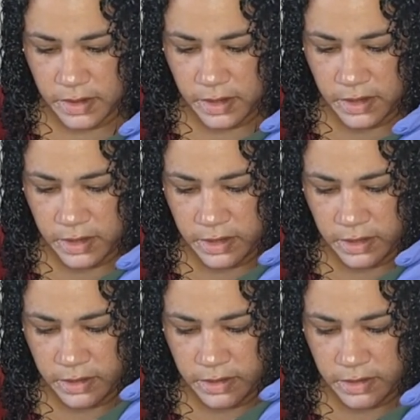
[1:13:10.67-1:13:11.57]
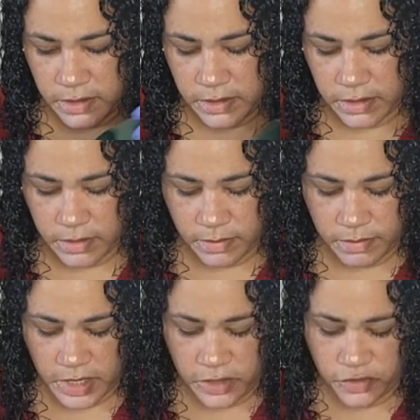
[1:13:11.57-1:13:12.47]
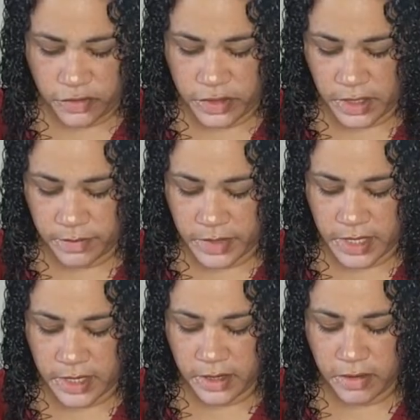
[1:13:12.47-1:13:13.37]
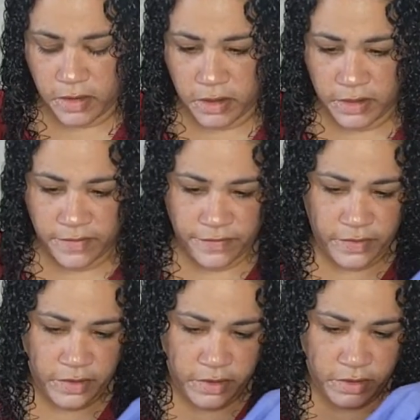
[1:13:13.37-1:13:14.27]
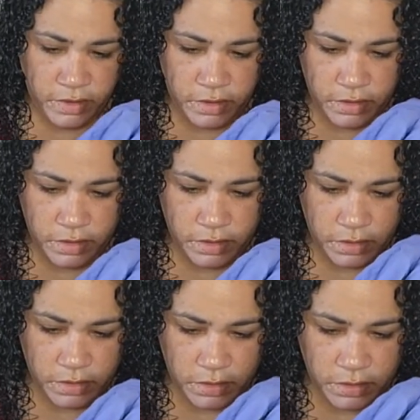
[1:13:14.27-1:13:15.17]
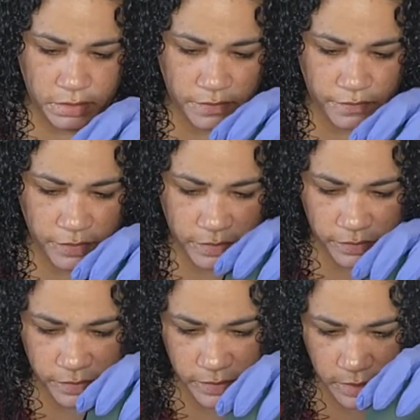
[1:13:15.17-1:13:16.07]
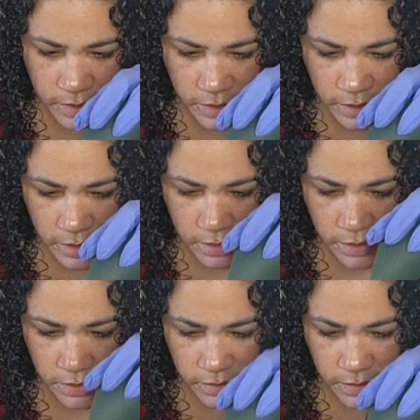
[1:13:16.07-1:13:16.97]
and make sure that I'm getting all of her roots in the